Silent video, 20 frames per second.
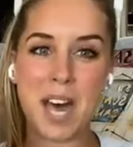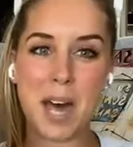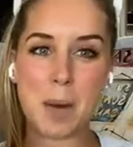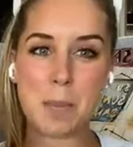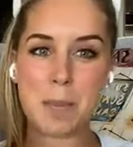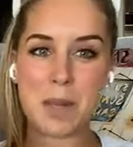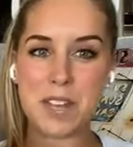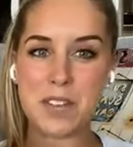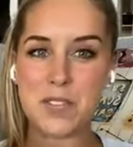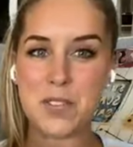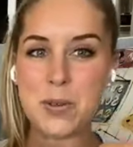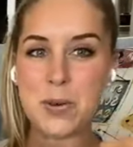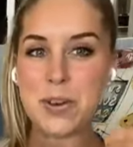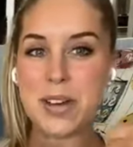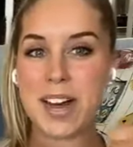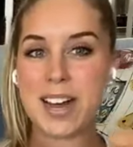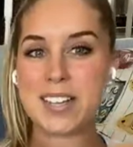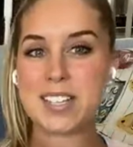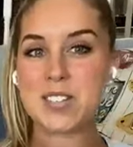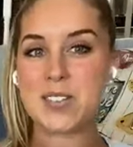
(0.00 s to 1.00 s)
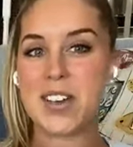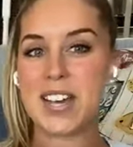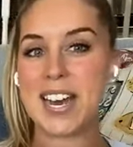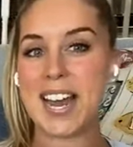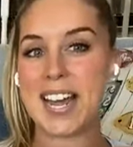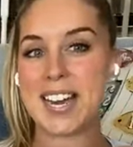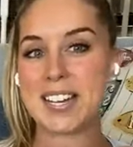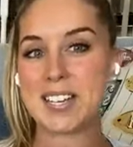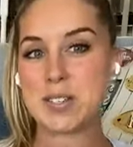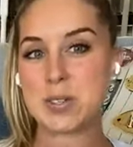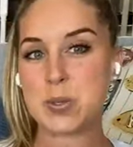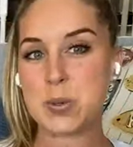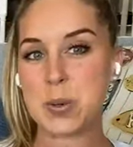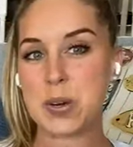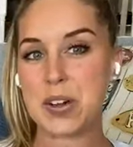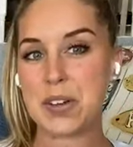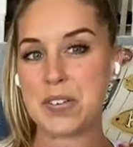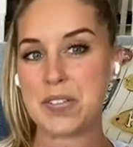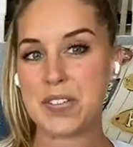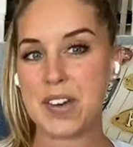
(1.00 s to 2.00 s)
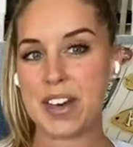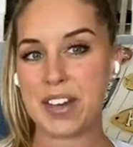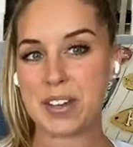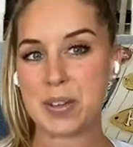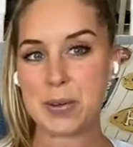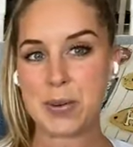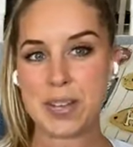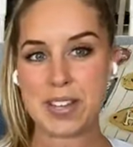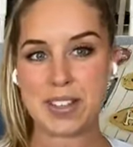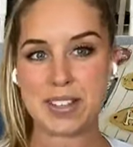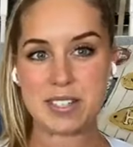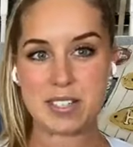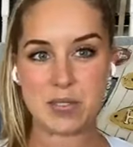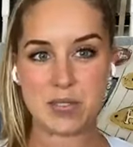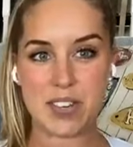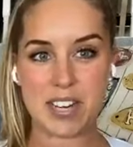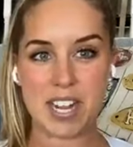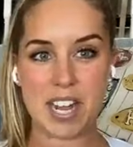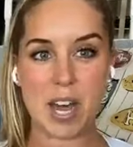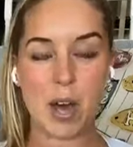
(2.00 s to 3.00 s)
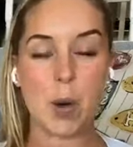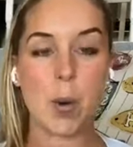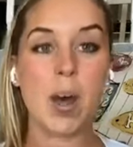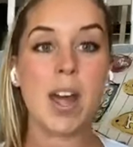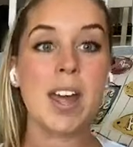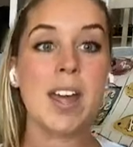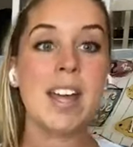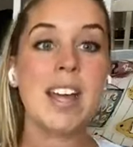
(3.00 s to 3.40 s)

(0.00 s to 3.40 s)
up if you guys find any sort of value in this video.